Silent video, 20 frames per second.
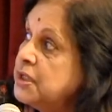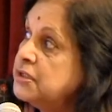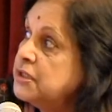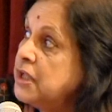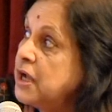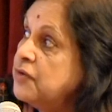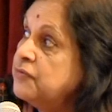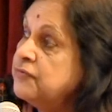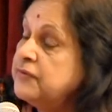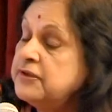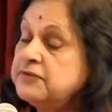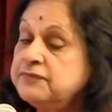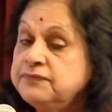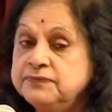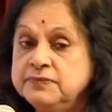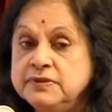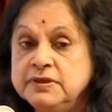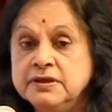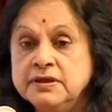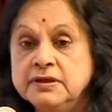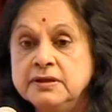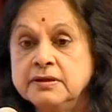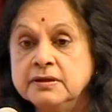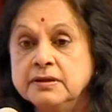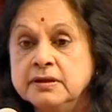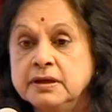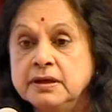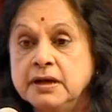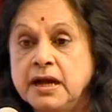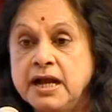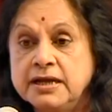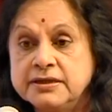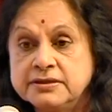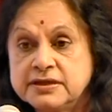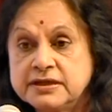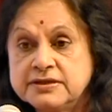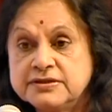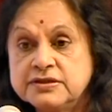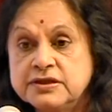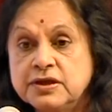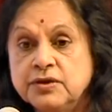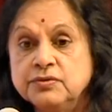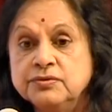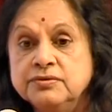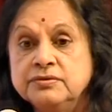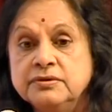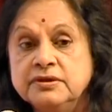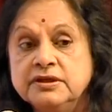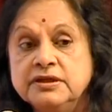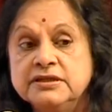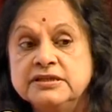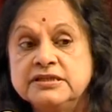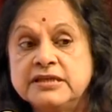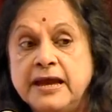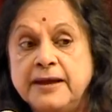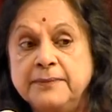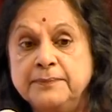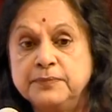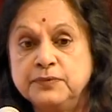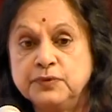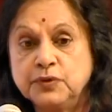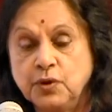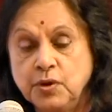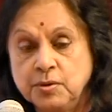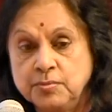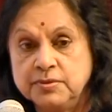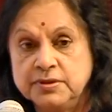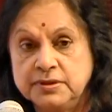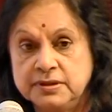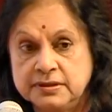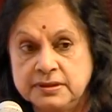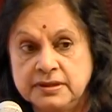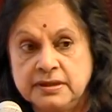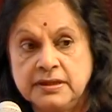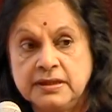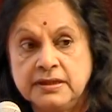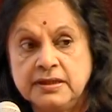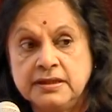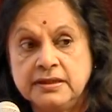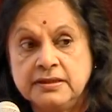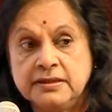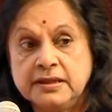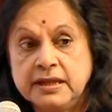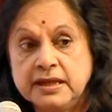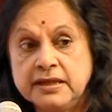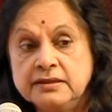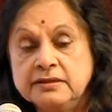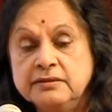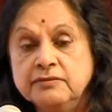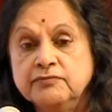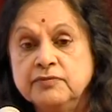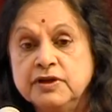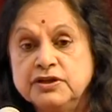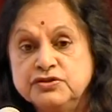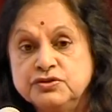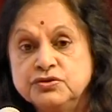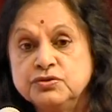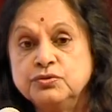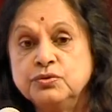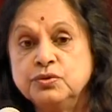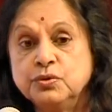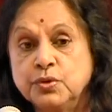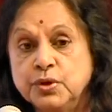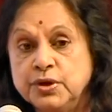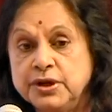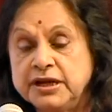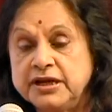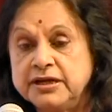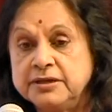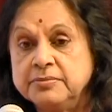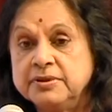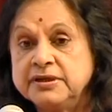Now, if the ultrasound is abnormal, then one should go ahead.